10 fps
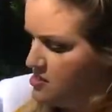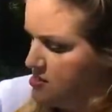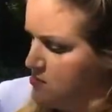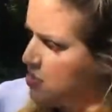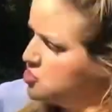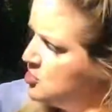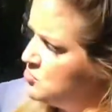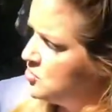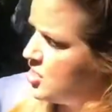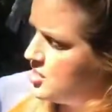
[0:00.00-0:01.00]
Much
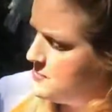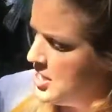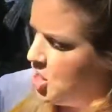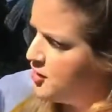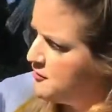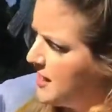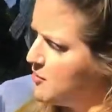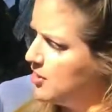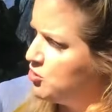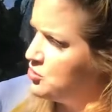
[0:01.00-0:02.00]
longer, like half an hour
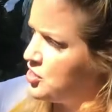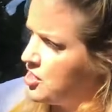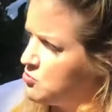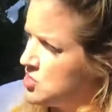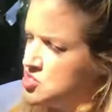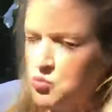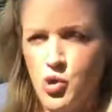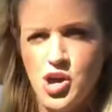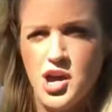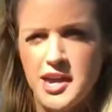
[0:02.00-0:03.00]
longer. I wonder
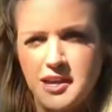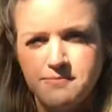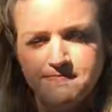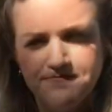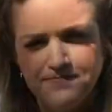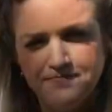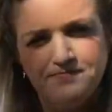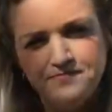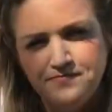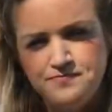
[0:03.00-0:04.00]
why.
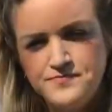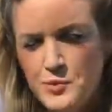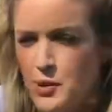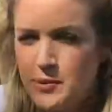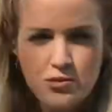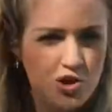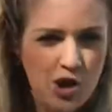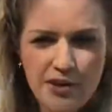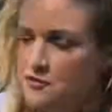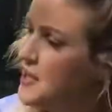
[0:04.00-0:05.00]
Maybe it was
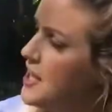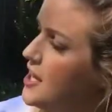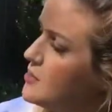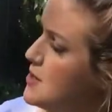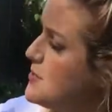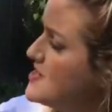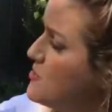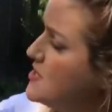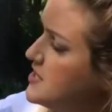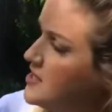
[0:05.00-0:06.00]
traffic, maybe
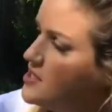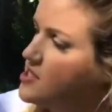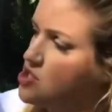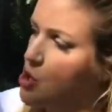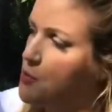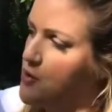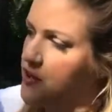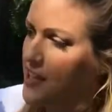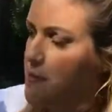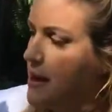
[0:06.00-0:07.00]
somebody needed to stop off and
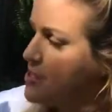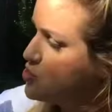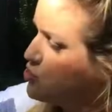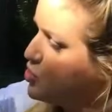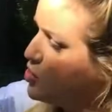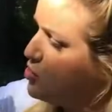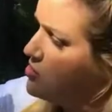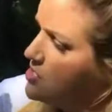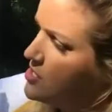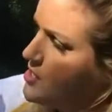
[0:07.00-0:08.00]
get petrol,
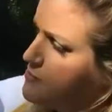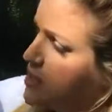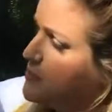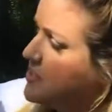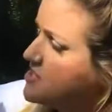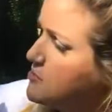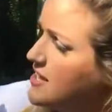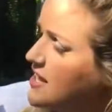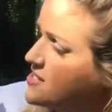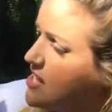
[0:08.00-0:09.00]
maybe somebody
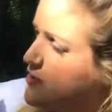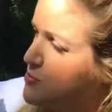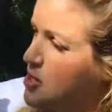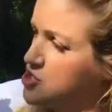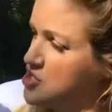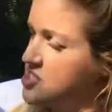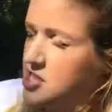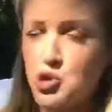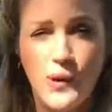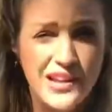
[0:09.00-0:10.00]
had to have an emergency
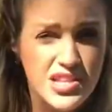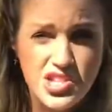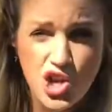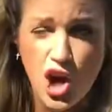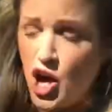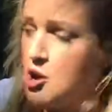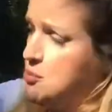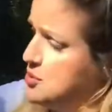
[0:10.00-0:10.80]
toilet stop.